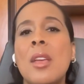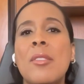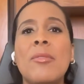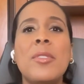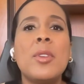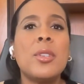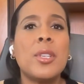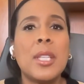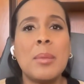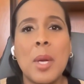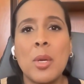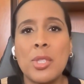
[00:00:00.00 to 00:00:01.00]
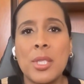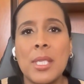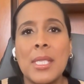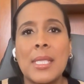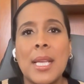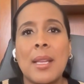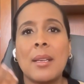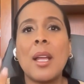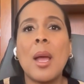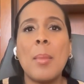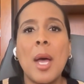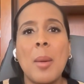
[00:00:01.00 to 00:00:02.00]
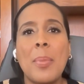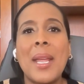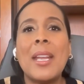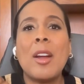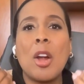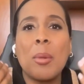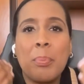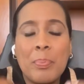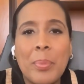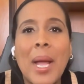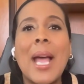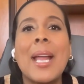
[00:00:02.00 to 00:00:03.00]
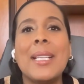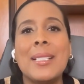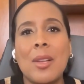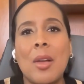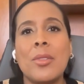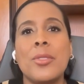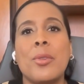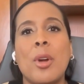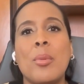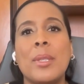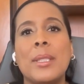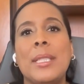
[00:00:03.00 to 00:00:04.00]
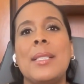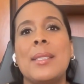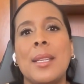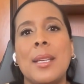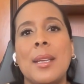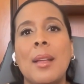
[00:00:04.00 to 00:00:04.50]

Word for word: feel good emotions that come up and our bodies also are releasing